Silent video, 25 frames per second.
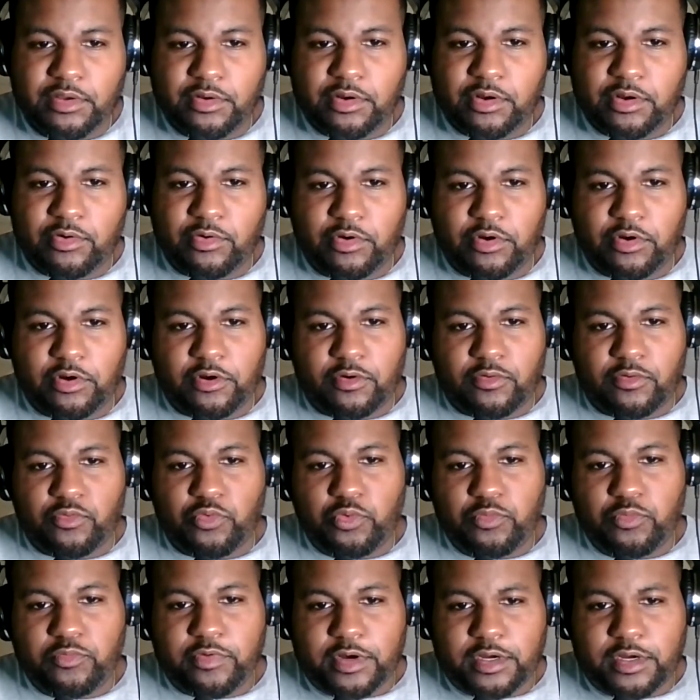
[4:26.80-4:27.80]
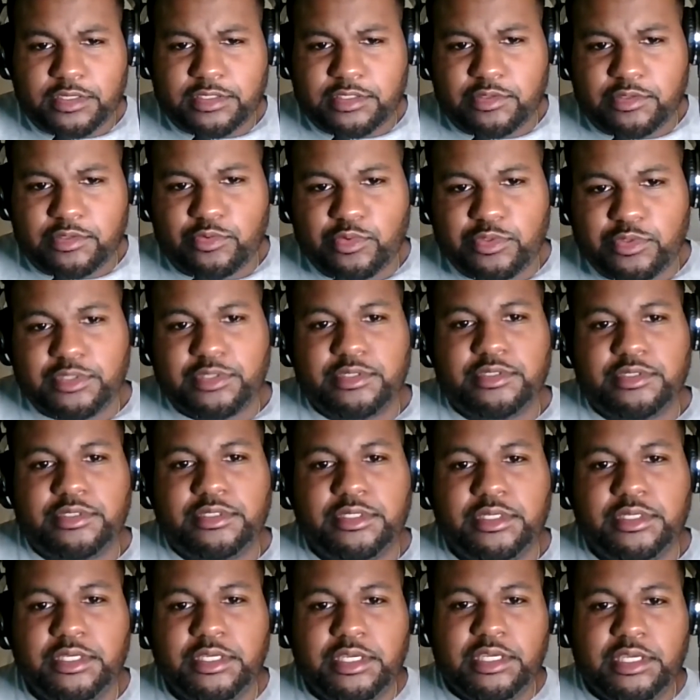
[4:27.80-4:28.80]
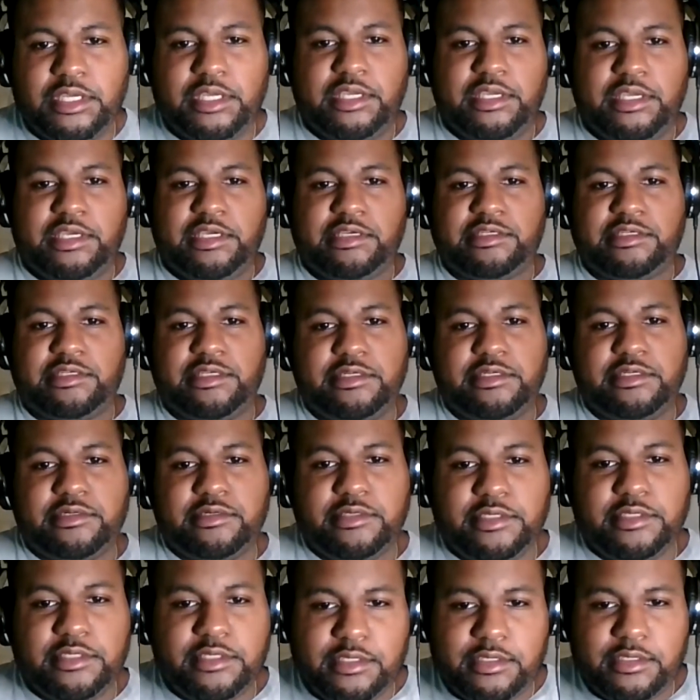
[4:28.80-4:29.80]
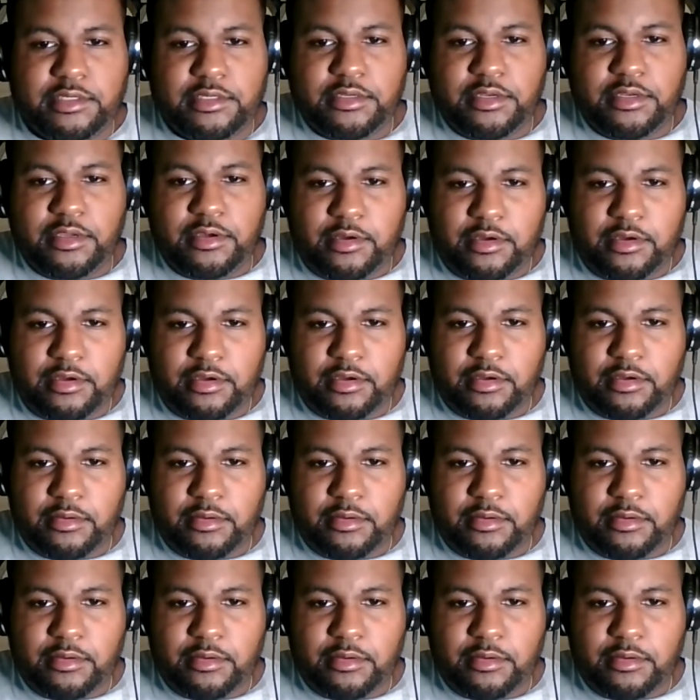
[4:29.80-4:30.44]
Rube Foster was essentially the